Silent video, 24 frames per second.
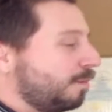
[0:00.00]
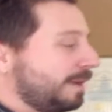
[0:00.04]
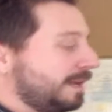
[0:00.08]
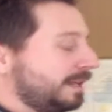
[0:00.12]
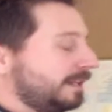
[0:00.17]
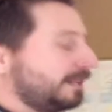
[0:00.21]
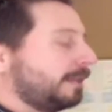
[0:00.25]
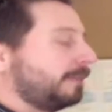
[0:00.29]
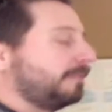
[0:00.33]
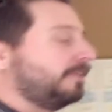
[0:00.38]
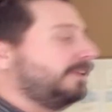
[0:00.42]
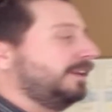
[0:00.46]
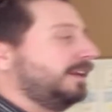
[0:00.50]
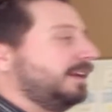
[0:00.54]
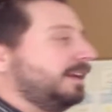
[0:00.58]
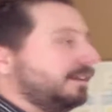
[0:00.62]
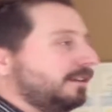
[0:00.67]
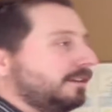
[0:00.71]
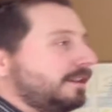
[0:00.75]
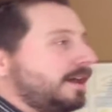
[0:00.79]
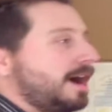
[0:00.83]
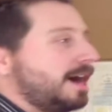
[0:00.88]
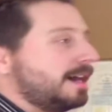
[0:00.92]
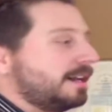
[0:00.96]
we ended up seeing a
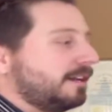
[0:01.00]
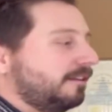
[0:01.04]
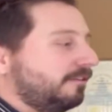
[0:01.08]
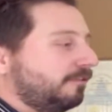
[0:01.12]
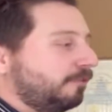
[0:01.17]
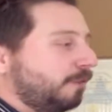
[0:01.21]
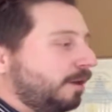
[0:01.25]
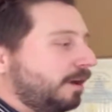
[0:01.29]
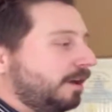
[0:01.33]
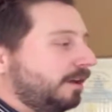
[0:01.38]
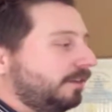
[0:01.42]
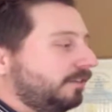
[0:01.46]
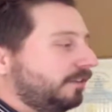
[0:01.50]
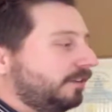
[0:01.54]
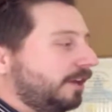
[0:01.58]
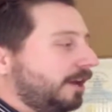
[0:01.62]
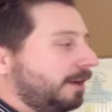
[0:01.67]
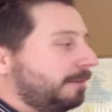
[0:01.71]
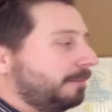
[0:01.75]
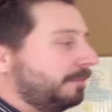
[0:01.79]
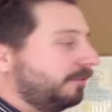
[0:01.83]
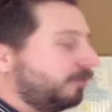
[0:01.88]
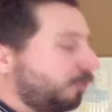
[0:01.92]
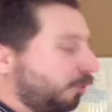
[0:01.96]
lot of was,
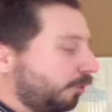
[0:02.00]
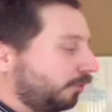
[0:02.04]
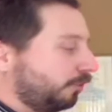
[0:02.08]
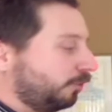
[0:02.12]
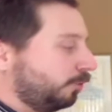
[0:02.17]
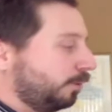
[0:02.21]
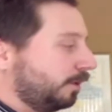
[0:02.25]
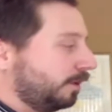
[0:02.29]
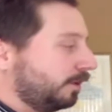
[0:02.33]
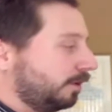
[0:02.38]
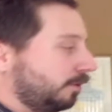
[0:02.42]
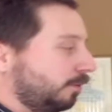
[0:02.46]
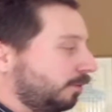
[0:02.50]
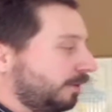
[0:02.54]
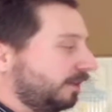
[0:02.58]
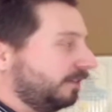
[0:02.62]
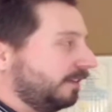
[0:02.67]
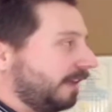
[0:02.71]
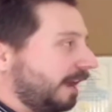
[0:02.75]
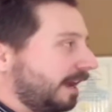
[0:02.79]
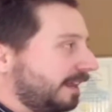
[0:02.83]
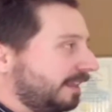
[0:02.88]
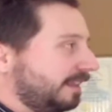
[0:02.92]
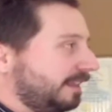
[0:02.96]
of course, Twitter was
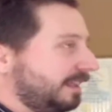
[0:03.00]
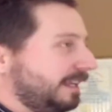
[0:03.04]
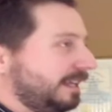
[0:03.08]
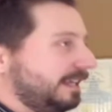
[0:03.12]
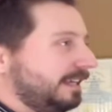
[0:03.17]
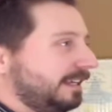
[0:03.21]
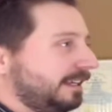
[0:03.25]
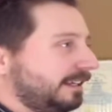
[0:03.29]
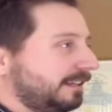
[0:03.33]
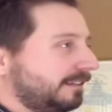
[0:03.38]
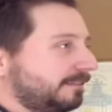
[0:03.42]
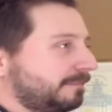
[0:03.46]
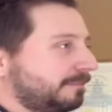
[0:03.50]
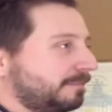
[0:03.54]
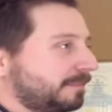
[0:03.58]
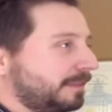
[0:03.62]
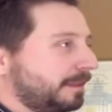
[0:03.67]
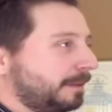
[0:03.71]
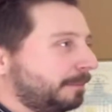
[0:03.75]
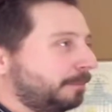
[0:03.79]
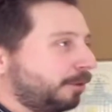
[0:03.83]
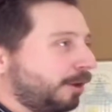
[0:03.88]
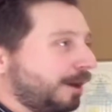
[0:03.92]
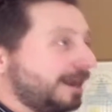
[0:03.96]
like the
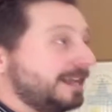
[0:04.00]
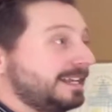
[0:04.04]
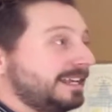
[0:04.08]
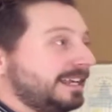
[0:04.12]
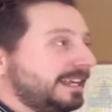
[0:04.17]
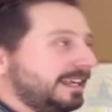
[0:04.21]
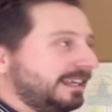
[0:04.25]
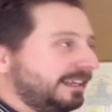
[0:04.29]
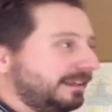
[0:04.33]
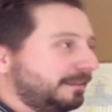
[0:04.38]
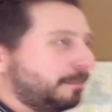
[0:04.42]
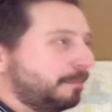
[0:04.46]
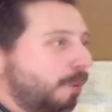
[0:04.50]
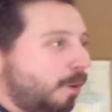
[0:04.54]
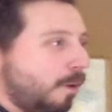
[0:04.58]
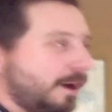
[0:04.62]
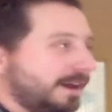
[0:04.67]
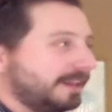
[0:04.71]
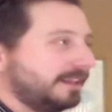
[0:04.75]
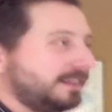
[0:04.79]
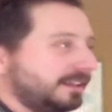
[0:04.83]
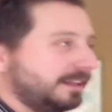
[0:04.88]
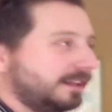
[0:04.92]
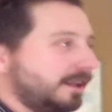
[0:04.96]
breaking
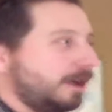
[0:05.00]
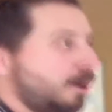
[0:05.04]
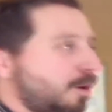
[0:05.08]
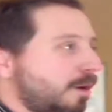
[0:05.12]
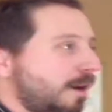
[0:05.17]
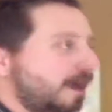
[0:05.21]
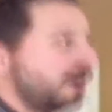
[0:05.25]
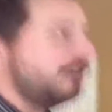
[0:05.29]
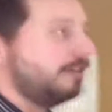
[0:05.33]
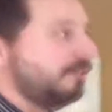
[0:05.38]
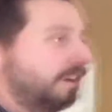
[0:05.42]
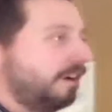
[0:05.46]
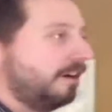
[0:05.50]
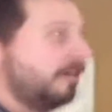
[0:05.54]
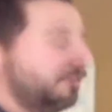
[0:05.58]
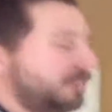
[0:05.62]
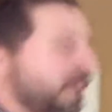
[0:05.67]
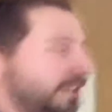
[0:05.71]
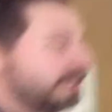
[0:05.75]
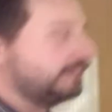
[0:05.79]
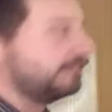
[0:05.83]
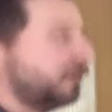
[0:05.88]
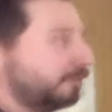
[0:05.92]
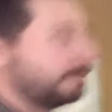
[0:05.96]
point, you know, of
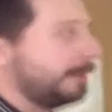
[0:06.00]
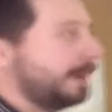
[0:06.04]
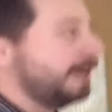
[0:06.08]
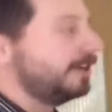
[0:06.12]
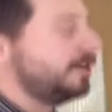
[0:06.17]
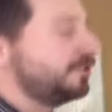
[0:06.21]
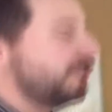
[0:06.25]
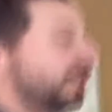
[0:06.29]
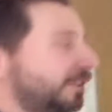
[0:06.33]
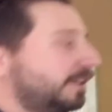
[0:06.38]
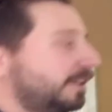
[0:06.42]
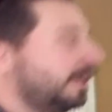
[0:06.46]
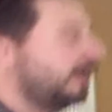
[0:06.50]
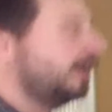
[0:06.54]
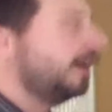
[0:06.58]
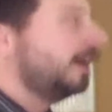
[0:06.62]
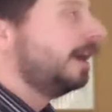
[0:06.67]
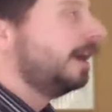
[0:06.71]
the information.